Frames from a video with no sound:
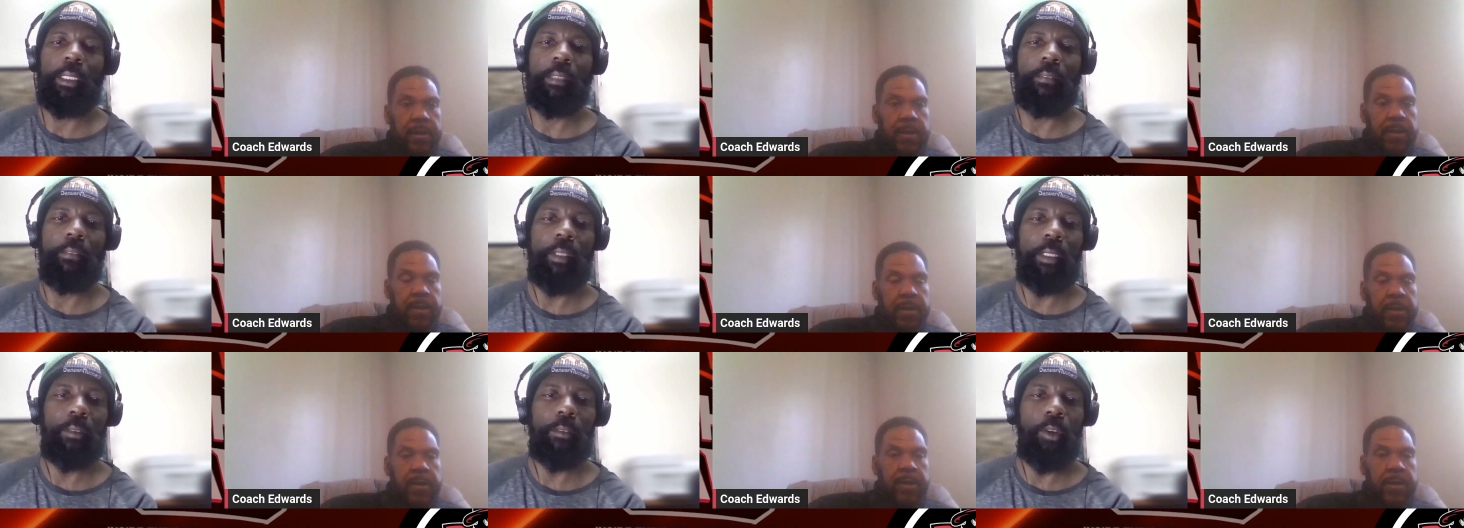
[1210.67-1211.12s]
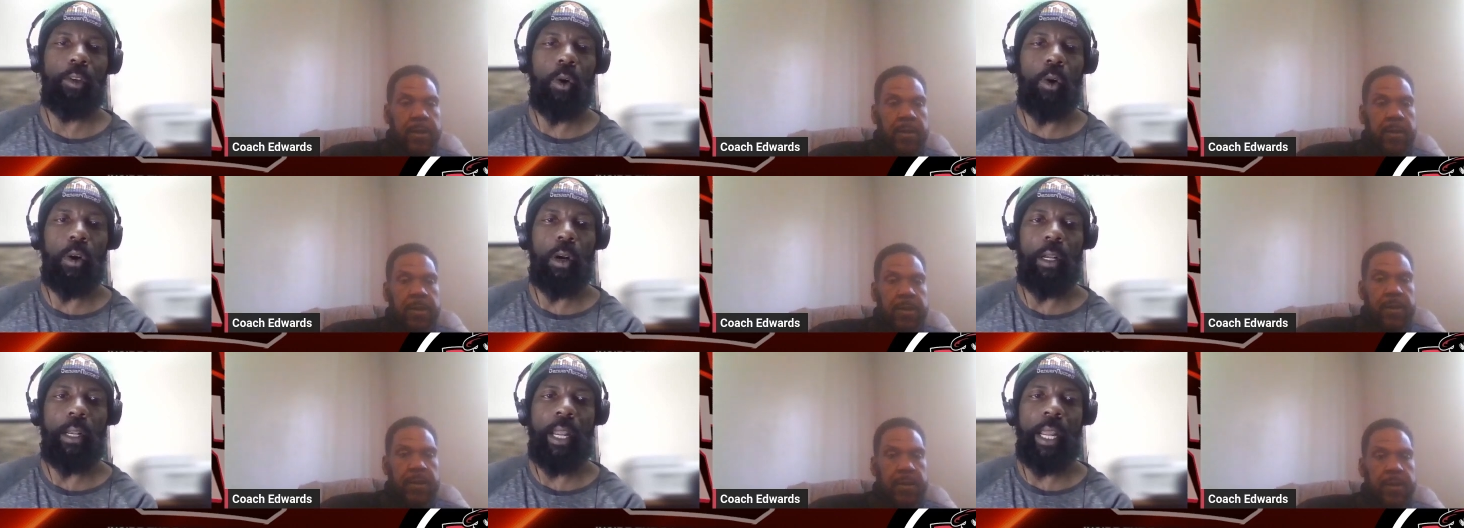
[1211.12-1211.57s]
Speaker 1: defensive
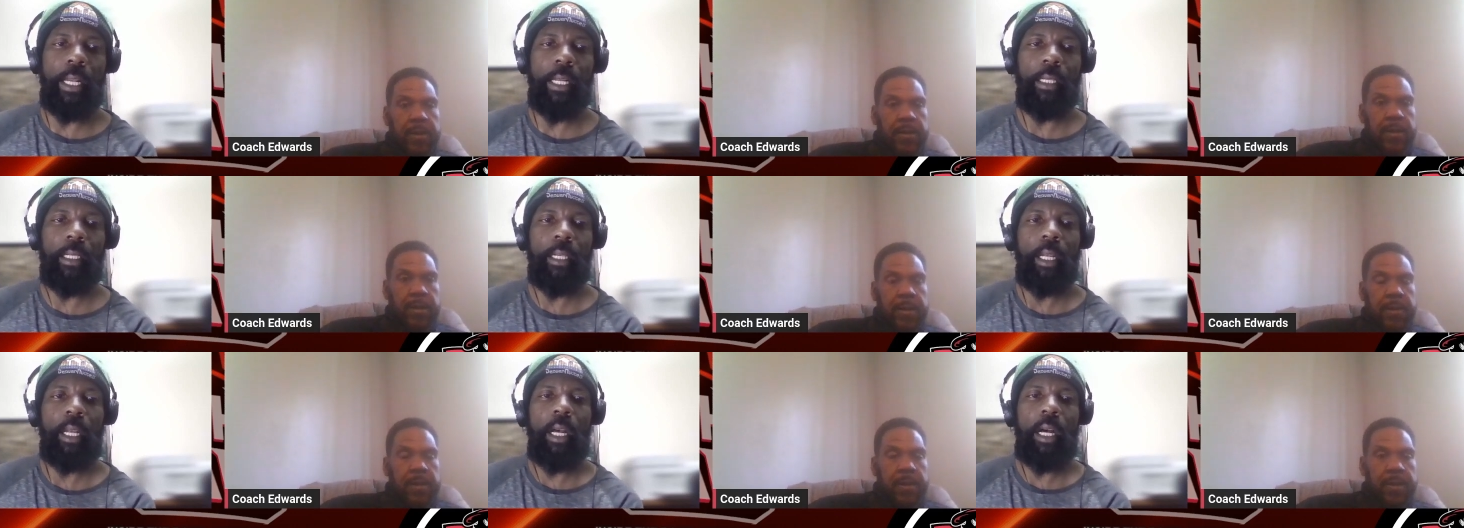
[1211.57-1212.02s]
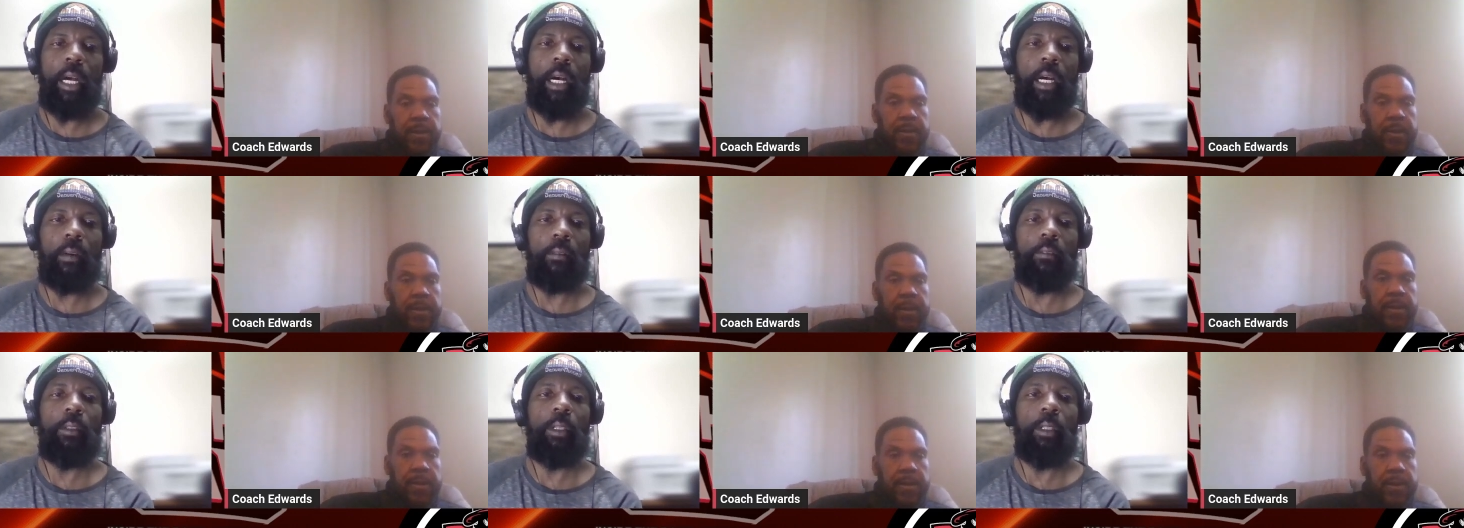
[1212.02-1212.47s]
coordinator
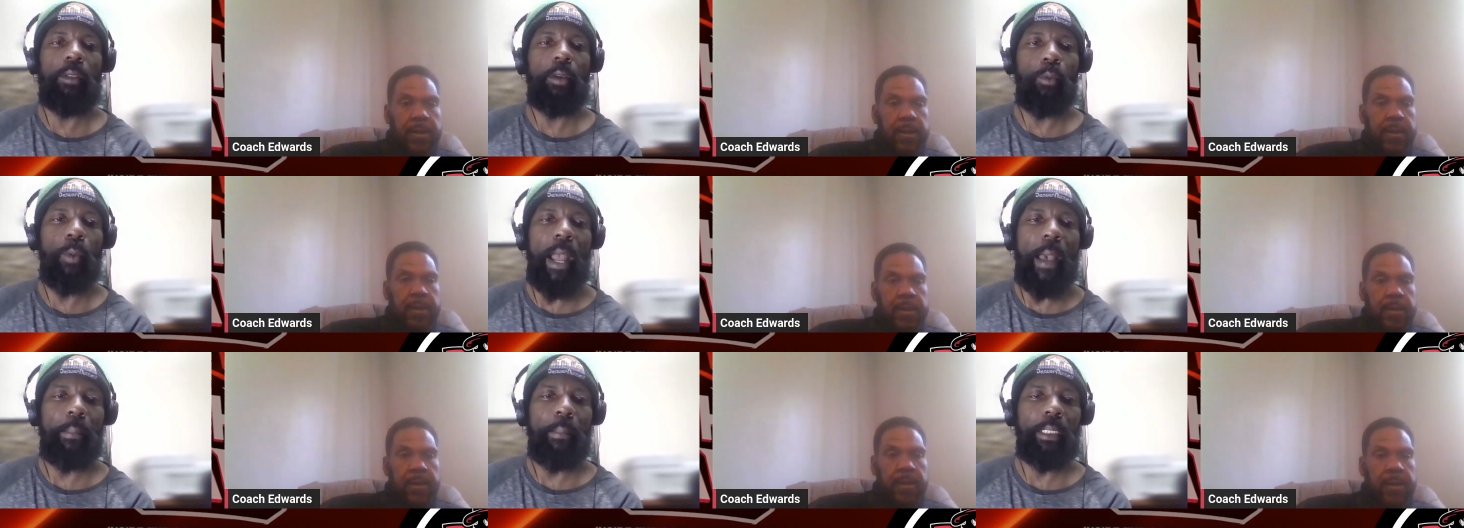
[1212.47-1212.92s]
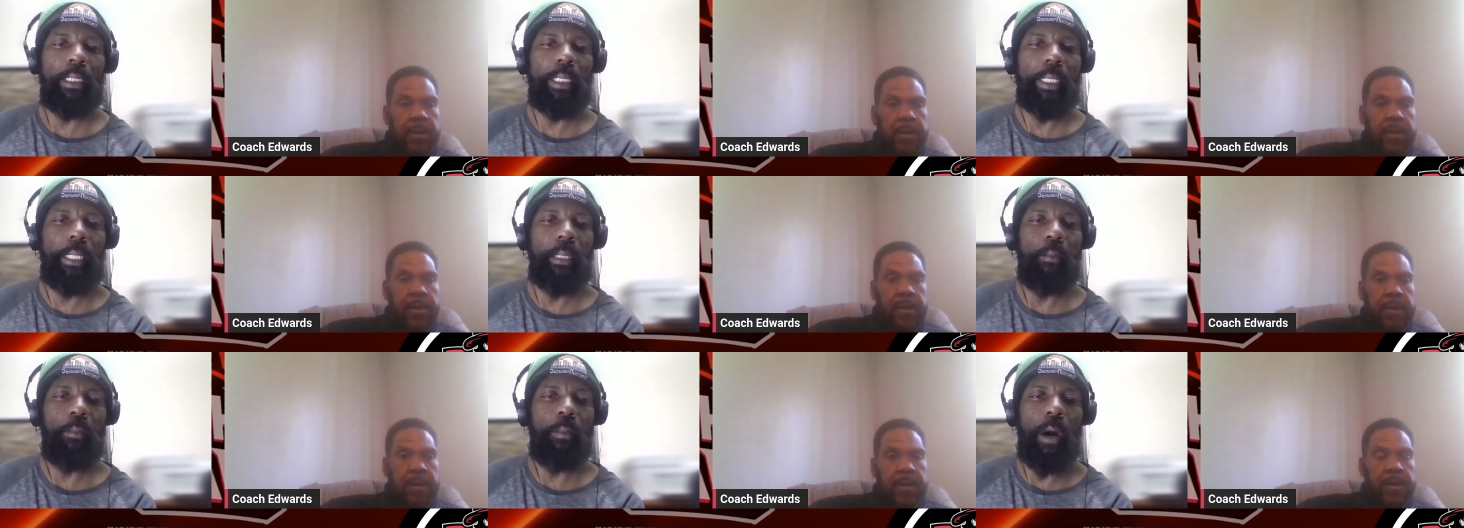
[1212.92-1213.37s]
of the Rapid
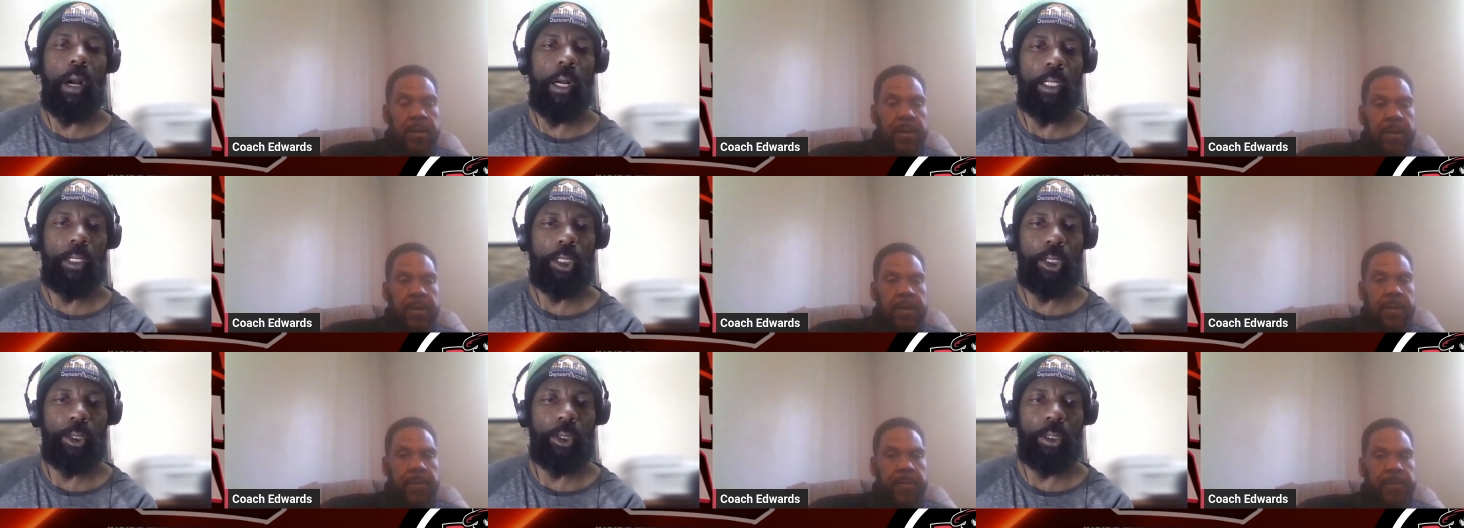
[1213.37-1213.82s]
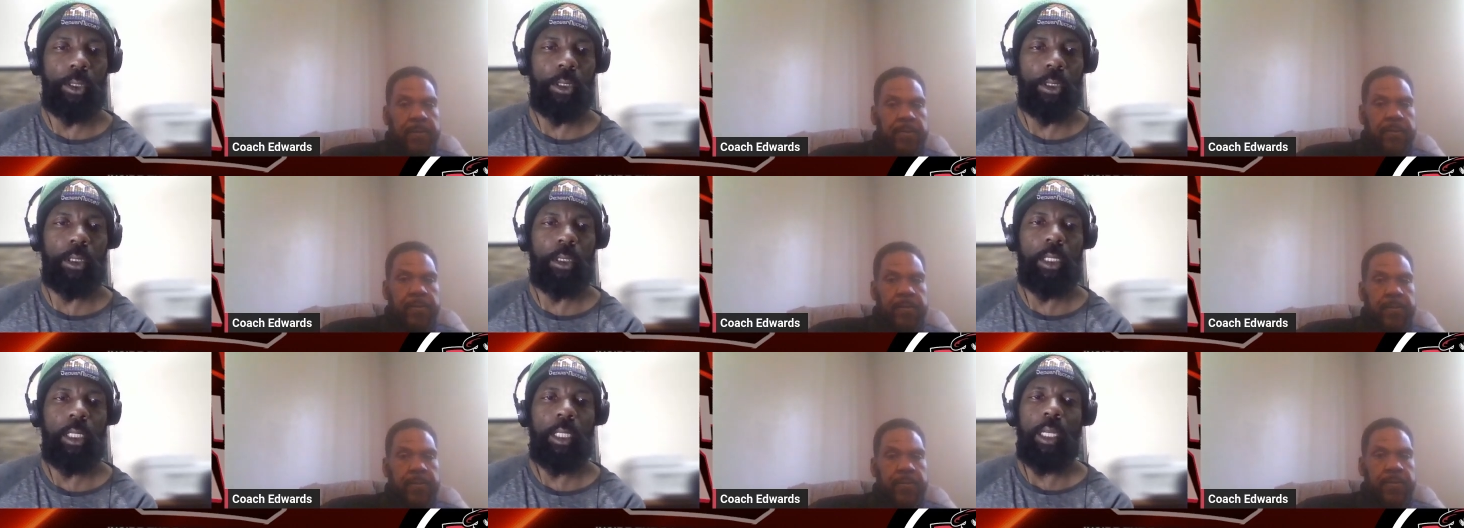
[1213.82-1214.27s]
City Marshals.